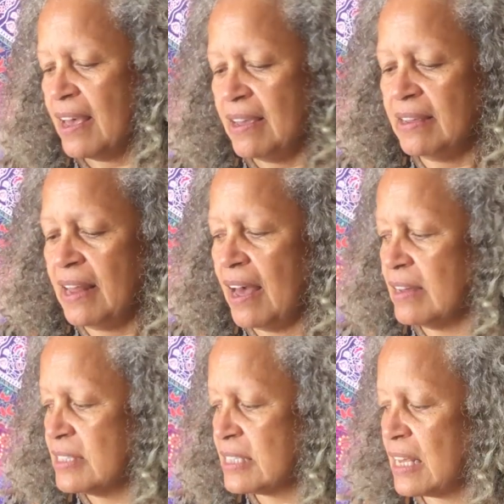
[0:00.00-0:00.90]
It
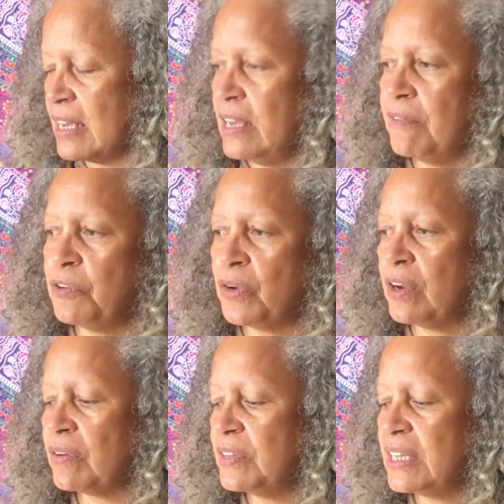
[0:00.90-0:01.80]
has, if you're
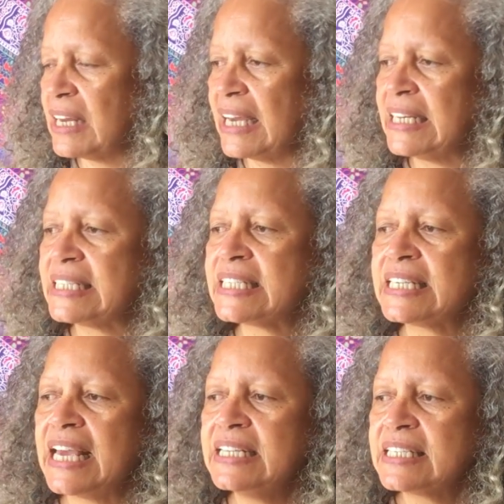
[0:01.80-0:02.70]
here in the United
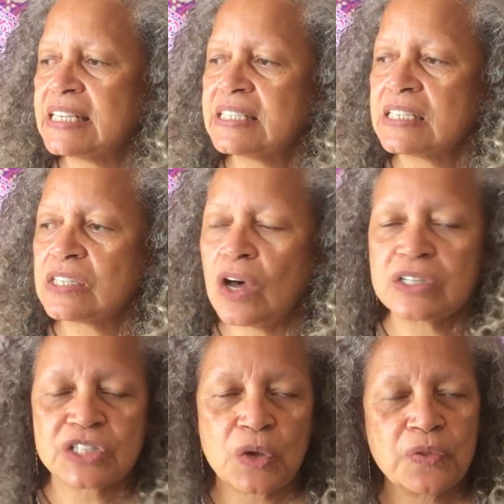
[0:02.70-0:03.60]
States, this is
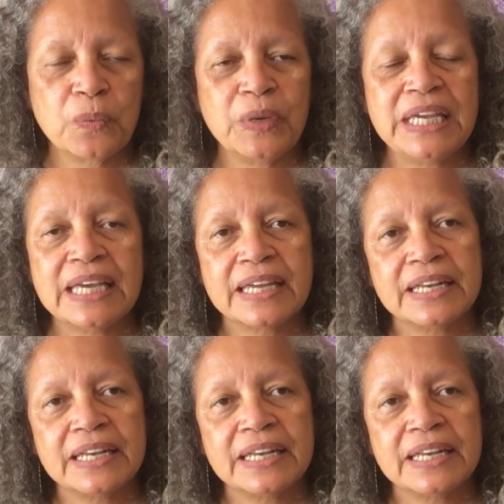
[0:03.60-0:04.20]
also the week